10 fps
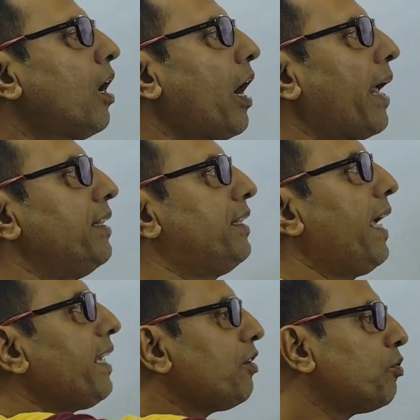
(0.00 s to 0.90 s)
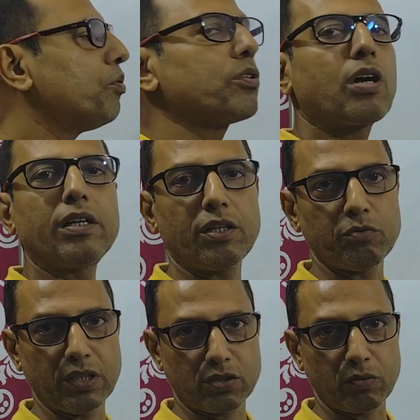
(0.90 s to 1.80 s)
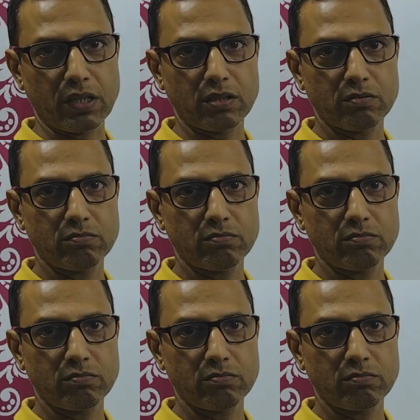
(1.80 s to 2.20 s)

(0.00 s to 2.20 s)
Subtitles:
and then you continue this one,